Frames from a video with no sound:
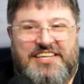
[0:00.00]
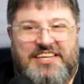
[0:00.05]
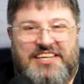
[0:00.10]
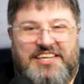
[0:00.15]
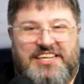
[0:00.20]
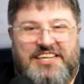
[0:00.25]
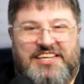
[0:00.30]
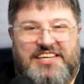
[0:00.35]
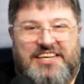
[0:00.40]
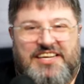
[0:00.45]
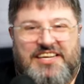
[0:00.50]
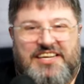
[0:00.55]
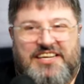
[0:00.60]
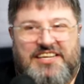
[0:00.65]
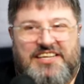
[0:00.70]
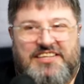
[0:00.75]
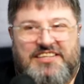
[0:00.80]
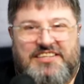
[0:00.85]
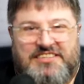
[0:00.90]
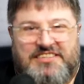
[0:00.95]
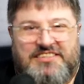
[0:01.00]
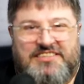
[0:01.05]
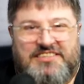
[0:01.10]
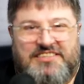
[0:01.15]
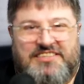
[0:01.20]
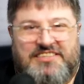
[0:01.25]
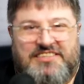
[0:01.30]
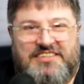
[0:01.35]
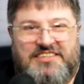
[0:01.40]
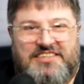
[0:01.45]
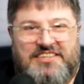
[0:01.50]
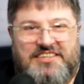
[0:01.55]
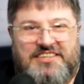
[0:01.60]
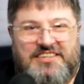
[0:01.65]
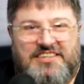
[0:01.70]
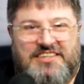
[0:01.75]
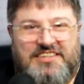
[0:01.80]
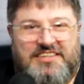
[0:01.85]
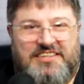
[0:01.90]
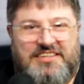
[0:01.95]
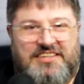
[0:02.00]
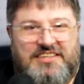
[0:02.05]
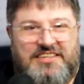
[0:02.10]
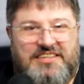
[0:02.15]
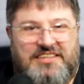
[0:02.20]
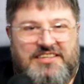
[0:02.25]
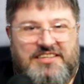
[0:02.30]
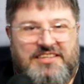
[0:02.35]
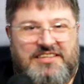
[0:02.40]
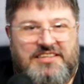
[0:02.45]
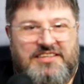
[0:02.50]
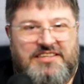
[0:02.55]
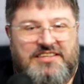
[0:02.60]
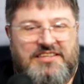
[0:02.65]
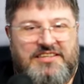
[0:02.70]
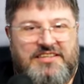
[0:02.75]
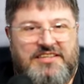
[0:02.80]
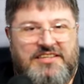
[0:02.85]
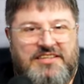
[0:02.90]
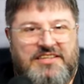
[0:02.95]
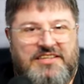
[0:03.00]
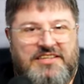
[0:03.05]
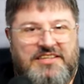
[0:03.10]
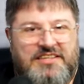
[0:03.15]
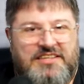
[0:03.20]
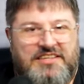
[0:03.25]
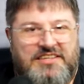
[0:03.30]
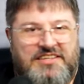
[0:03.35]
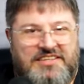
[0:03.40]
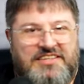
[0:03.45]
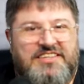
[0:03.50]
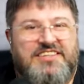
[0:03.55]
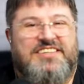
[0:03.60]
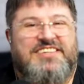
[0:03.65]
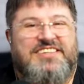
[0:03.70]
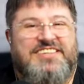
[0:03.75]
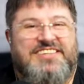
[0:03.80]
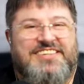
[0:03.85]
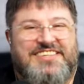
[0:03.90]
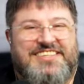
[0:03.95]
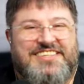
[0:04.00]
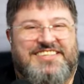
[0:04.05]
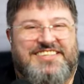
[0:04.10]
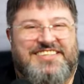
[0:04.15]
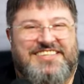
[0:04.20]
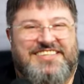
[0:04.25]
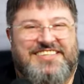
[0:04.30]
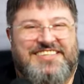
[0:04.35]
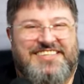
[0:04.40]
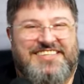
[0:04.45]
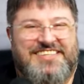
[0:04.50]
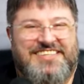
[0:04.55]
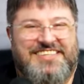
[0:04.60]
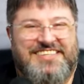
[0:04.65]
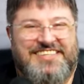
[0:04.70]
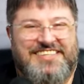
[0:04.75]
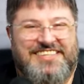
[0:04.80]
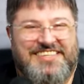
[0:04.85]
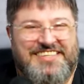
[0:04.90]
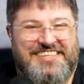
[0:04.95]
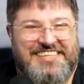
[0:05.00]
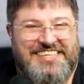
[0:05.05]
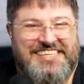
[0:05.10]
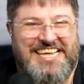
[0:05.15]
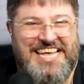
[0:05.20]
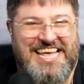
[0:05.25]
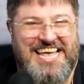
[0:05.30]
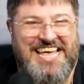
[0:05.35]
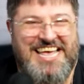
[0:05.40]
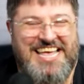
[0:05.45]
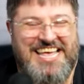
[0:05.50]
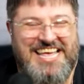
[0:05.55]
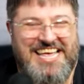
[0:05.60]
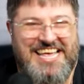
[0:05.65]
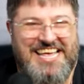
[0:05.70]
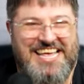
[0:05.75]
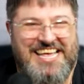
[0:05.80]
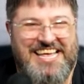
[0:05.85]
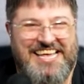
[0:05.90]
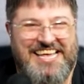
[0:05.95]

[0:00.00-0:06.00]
[no speech]